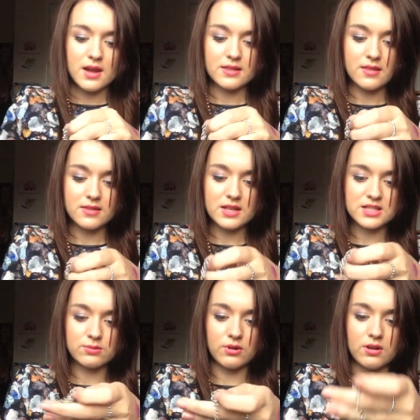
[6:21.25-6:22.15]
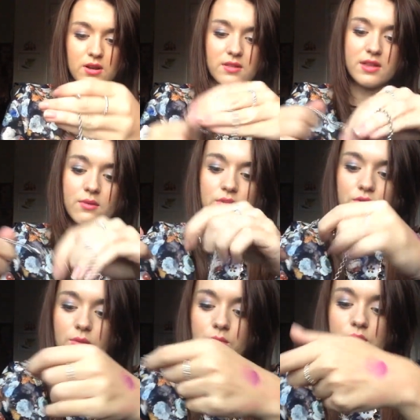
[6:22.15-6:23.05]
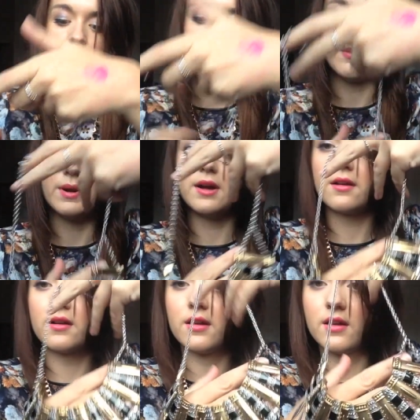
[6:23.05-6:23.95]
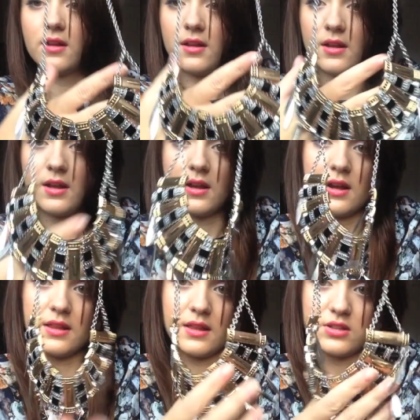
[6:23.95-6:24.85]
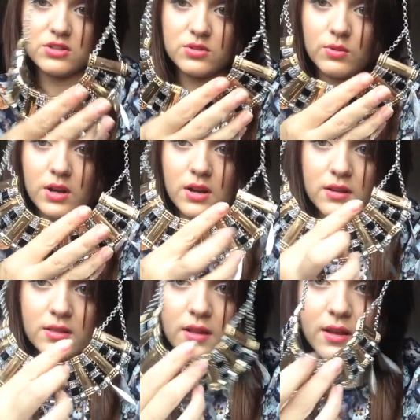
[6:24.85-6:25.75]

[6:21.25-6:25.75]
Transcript: And this one I think was from Primark. And that's just what it looks